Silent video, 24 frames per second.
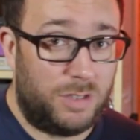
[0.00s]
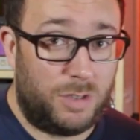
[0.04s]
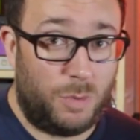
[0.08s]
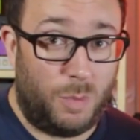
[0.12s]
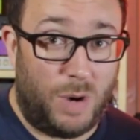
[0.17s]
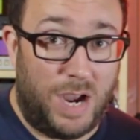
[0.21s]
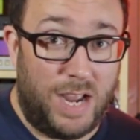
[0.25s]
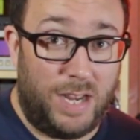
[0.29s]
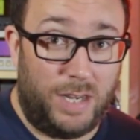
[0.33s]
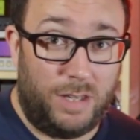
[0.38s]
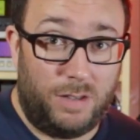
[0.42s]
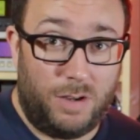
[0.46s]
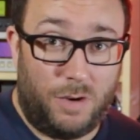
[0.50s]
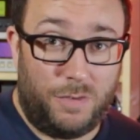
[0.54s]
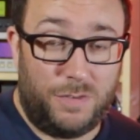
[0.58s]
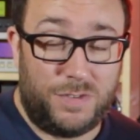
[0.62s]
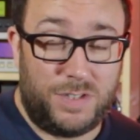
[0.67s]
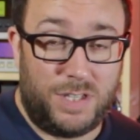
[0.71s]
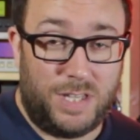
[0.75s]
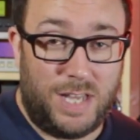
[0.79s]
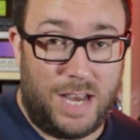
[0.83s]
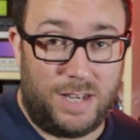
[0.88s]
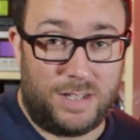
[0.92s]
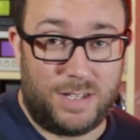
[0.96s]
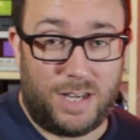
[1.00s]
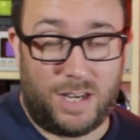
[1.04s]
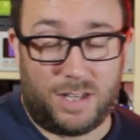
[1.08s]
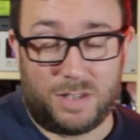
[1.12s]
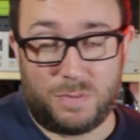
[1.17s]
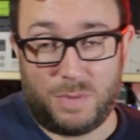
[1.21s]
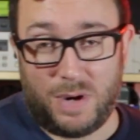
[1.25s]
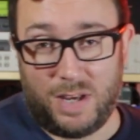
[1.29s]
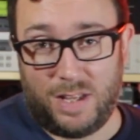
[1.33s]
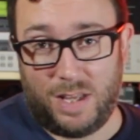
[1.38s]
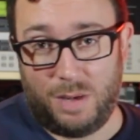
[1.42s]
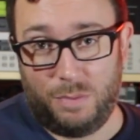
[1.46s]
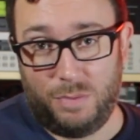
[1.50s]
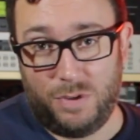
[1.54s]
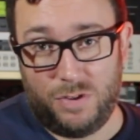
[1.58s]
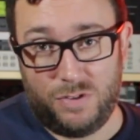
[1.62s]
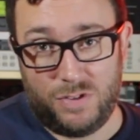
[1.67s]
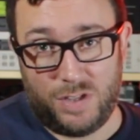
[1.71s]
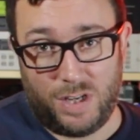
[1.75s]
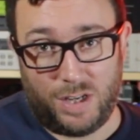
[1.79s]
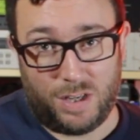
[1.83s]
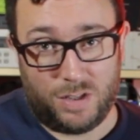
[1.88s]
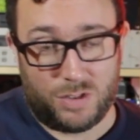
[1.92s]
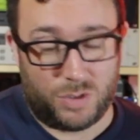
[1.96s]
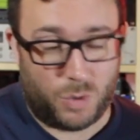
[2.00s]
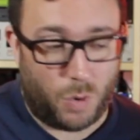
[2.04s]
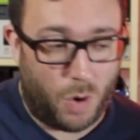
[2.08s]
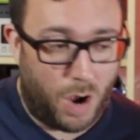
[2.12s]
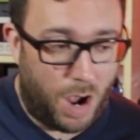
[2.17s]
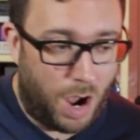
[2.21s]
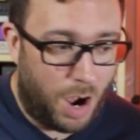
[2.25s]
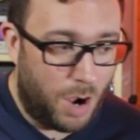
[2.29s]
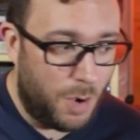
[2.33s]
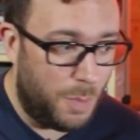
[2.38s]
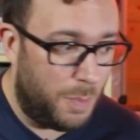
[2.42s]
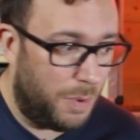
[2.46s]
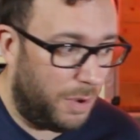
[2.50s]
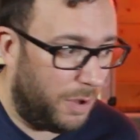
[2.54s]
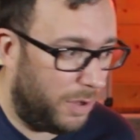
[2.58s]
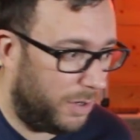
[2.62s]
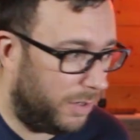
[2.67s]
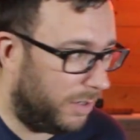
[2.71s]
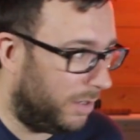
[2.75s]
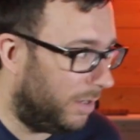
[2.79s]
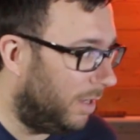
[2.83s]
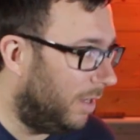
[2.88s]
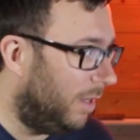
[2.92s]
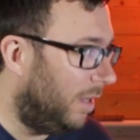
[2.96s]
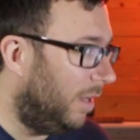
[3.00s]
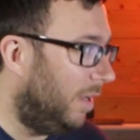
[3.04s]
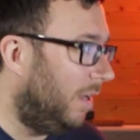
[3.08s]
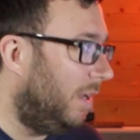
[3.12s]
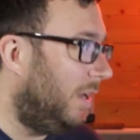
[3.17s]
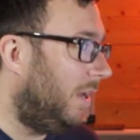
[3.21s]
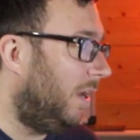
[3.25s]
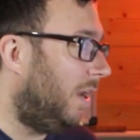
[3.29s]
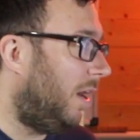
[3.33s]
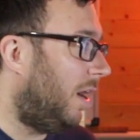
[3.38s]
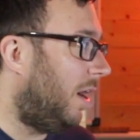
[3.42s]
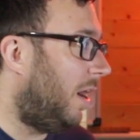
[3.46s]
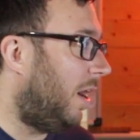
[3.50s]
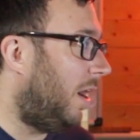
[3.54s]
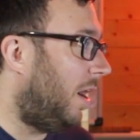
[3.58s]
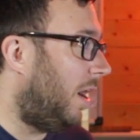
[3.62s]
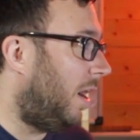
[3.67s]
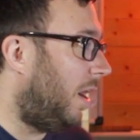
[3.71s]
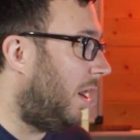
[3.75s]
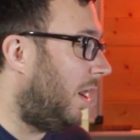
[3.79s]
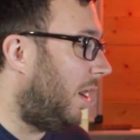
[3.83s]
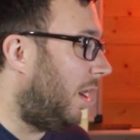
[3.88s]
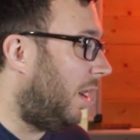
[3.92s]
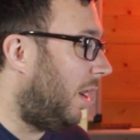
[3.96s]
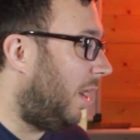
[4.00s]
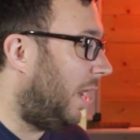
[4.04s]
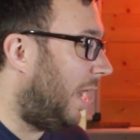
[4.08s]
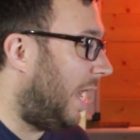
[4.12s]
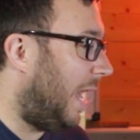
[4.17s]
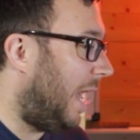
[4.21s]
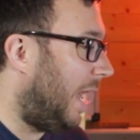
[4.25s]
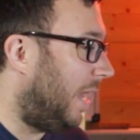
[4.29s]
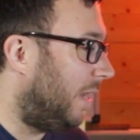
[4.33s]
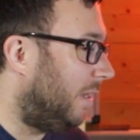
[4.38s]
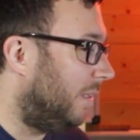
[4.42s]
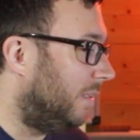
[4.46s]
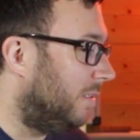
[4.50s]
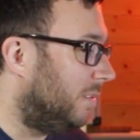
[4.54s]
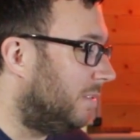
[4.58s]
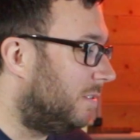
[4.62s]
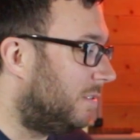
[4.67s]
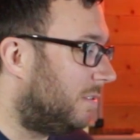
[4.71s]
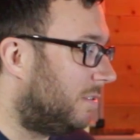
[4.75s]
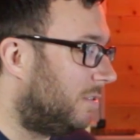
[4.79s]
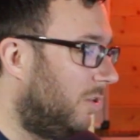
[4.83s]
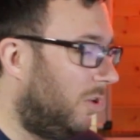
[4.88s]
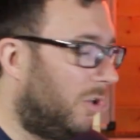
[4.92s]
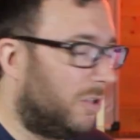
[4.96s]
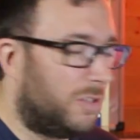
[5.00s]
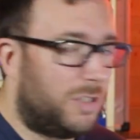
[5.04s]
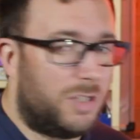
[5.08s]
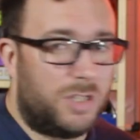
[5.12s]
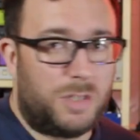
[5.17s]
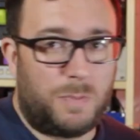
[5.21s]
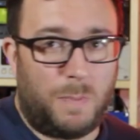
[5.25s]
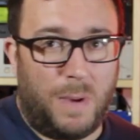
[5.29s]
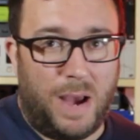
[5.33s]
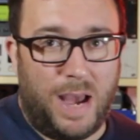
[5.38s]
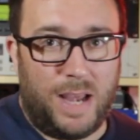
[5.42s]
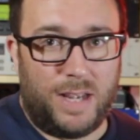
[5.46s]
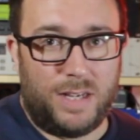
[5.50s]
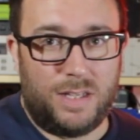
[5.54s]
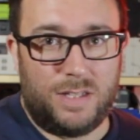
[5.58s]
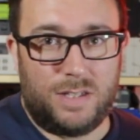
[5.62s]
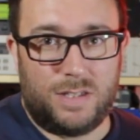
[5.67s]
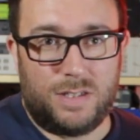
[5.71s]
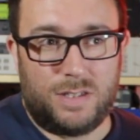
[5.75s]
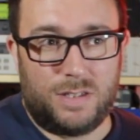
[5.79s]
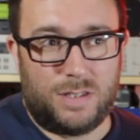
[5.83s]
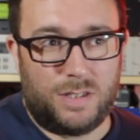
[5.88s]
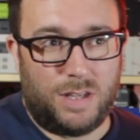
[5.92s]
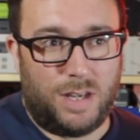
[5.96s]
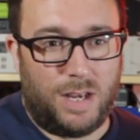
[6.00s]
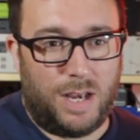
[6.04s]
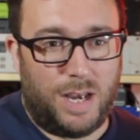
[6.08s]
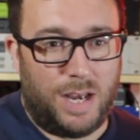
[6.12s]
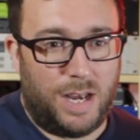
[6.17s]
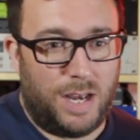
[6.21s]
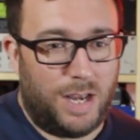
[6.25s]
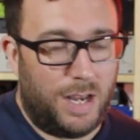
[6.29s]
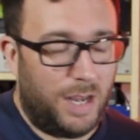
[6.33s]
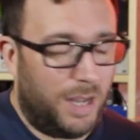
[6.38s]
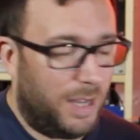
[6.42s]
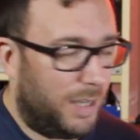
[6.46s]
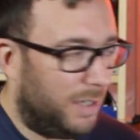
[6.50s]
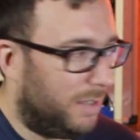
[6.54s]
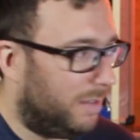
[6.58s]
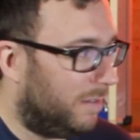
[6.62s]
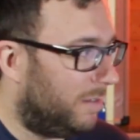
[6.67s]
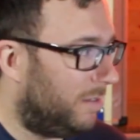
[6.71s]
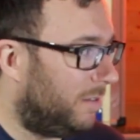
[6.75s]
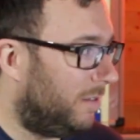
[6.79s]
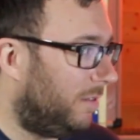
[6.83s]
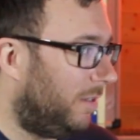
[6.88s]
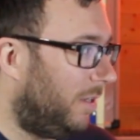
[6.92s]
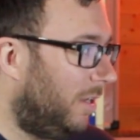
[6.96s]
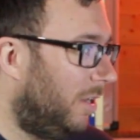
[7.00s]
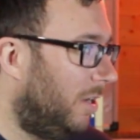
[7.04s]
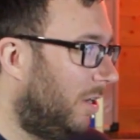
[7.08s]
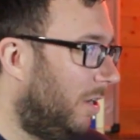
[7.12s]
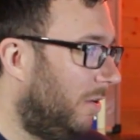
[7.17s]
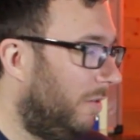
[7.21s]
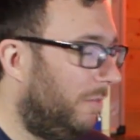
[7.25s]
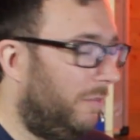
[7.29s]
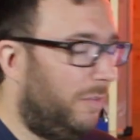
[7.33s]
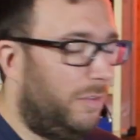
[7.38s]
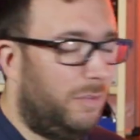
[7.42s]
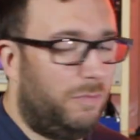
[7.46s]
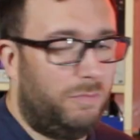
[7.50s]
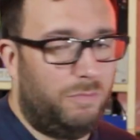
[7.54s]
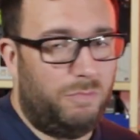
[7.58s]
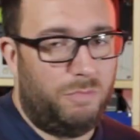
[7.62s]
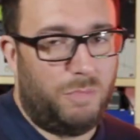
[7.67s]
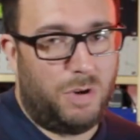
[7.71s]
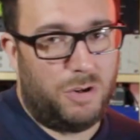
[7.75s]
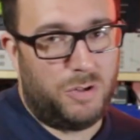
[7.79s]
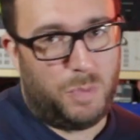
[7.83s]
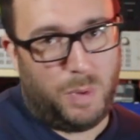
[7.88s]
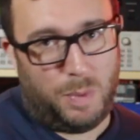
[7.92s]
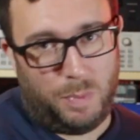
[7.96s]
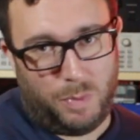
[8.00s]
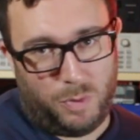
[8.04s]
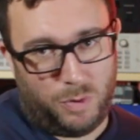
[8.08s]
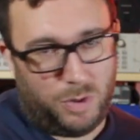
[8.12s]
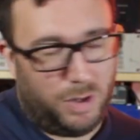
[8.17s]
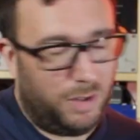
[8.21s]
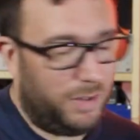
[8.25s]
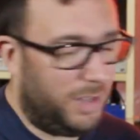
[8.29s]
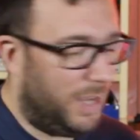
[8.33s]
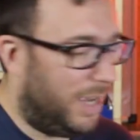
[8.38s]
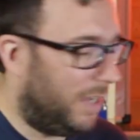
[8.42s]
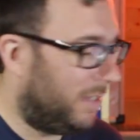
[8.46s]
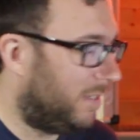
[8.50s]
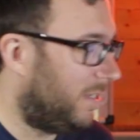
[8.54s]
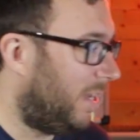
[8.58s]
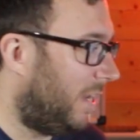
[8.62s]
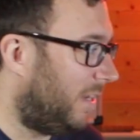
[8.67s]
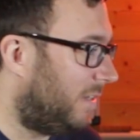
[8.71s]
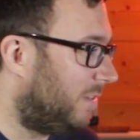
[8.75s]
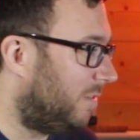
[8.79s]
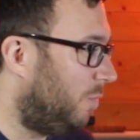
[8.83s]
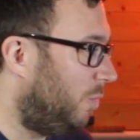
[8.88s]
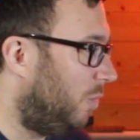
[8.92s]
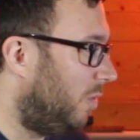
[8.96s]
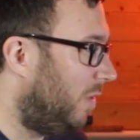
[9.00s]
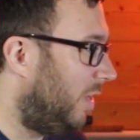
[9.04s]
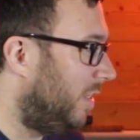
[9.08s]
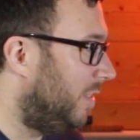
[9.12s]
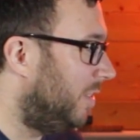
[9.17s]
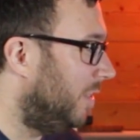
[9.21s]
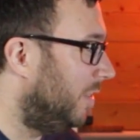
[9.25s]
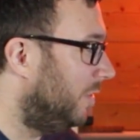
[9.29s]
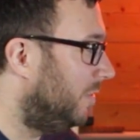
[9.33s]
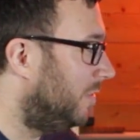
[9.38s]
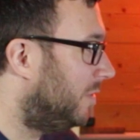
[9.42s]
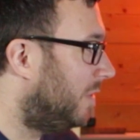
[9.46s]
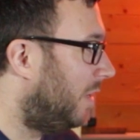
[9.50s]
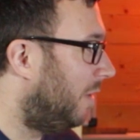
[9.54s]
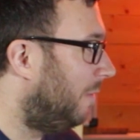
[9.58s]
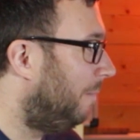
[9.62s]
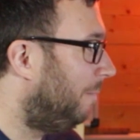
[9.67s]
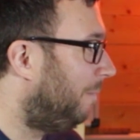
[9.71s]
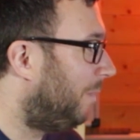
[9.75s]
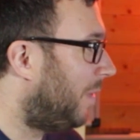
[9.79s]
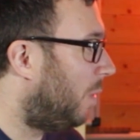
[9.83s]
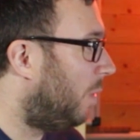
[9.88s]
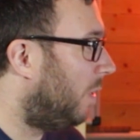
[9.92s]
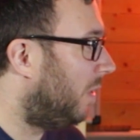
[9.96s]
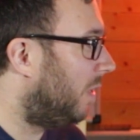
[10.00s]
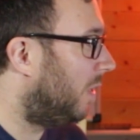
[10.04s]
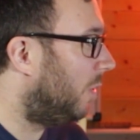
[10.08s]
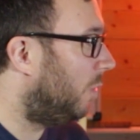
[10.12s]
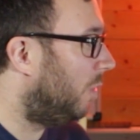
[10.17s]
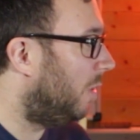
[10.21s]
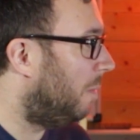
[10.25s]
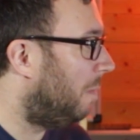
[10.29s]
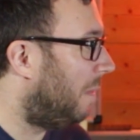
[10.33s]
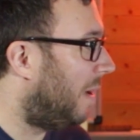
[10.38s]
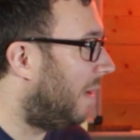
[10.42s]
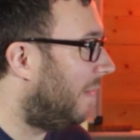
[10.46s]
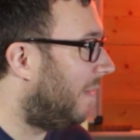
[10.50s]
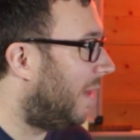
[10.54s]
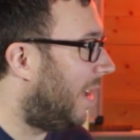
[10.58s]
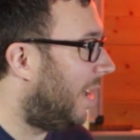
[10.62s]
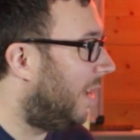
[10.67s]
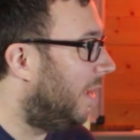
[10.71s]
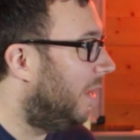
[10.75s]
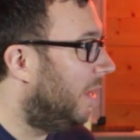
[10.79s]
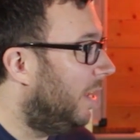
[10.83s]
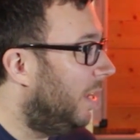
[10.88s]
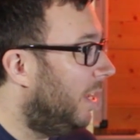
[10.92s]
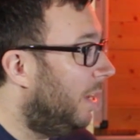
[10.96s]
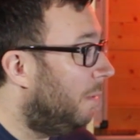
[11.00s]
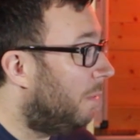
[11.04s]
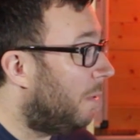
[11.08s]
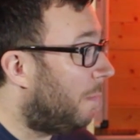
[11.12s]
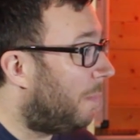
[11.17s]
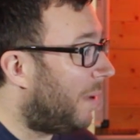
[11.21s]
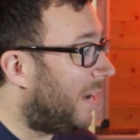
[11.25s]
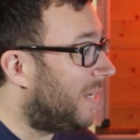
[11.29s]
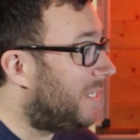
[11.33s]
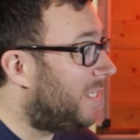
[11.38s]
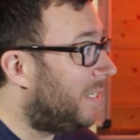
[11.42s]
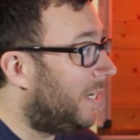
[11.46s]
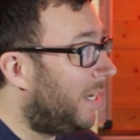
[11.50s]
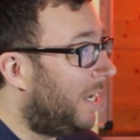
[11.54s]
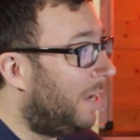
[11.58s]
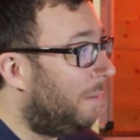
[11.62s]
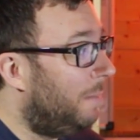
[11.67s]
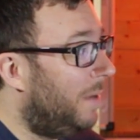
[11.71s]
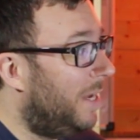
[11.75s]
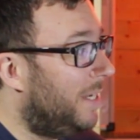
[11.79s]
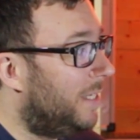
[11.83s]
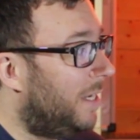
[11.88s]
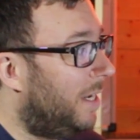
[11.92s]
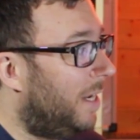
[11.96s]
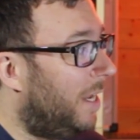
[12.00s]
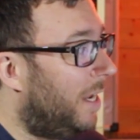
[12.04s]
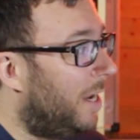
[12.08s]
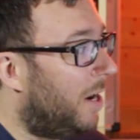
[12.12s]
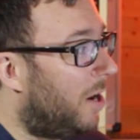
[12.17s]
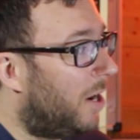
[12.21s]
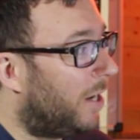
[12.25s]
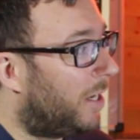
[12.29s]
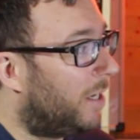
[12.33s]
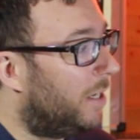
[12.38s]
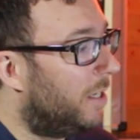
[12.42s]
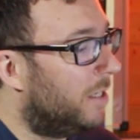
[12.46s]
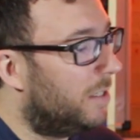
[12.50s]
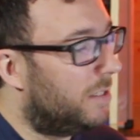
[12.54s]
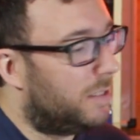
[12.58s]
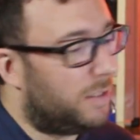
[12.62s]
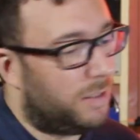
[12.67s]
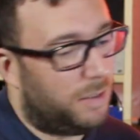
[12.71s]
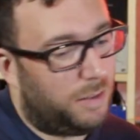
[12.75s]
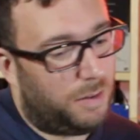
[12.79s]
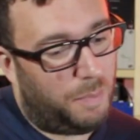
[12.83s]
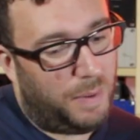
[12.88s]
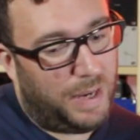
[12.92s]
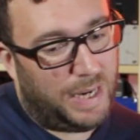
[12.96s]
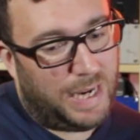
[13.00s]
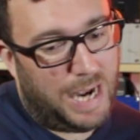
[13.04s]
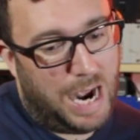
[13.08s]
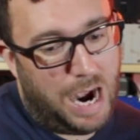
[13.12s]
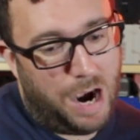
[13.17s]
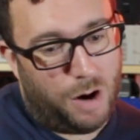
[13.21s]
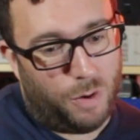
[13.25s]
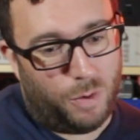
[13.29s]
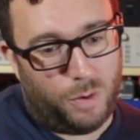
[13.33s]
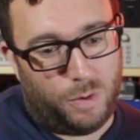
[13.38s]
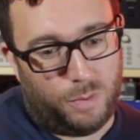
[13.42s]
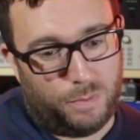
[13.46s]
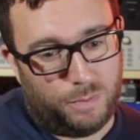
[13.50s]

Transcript: The way obviously the XX make their music, it's quite open, and lots of space, and you know, most people know the XX and what they do, so I won't go on about that. But basically immediately I could pick out